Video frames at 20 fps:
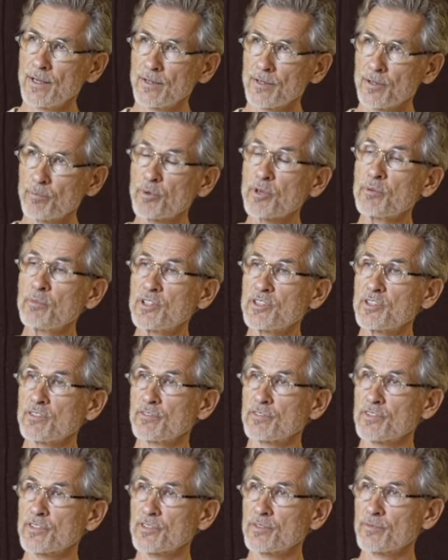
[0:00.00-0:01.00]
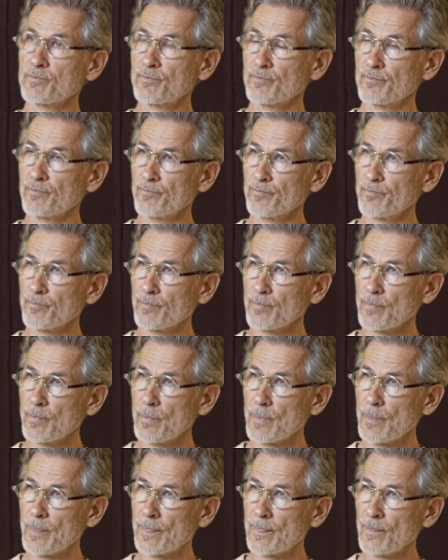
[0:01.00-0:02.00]
The primitives
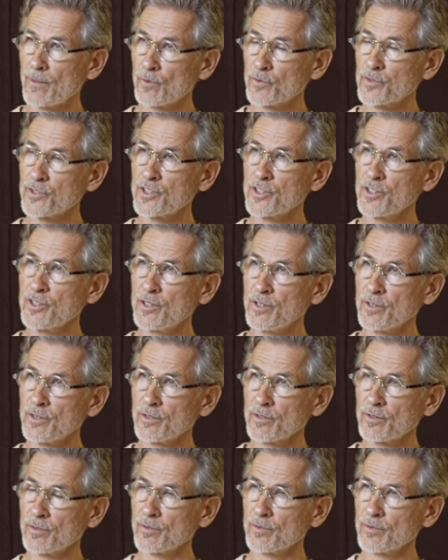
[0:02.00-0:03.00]
of Siena,